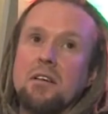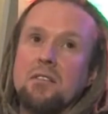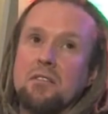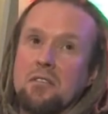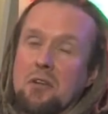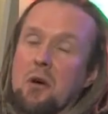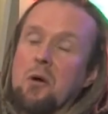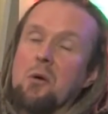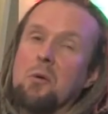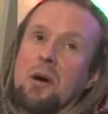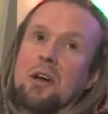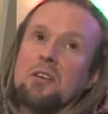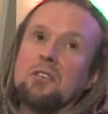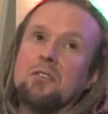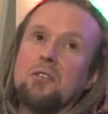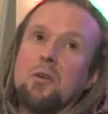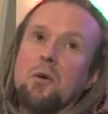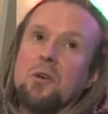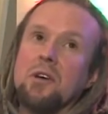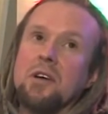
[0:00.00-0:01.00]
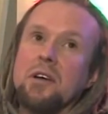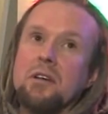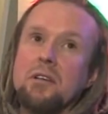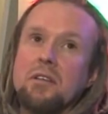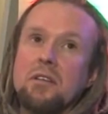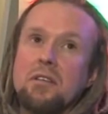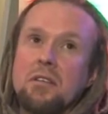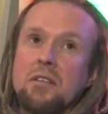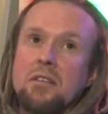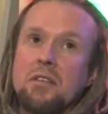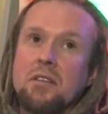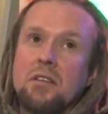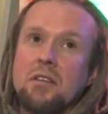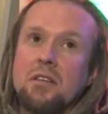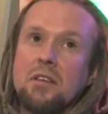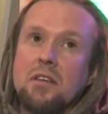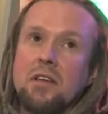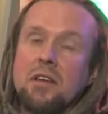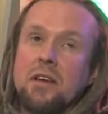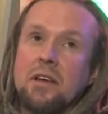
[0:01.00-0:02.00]
I've always thought it.
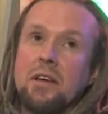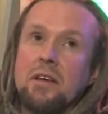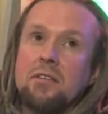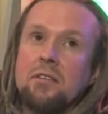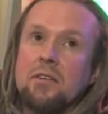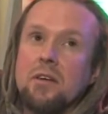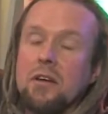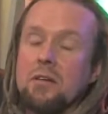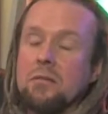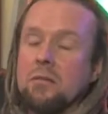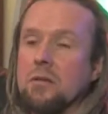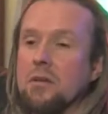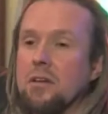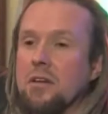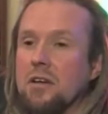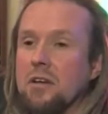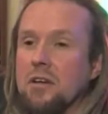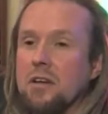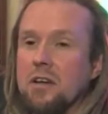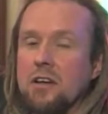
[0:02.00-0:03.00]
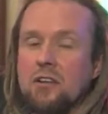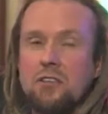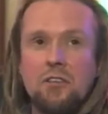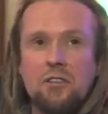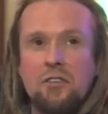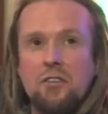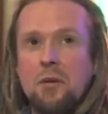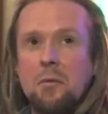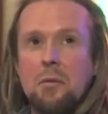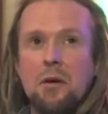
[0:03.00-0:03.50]
Uh, so, so it's just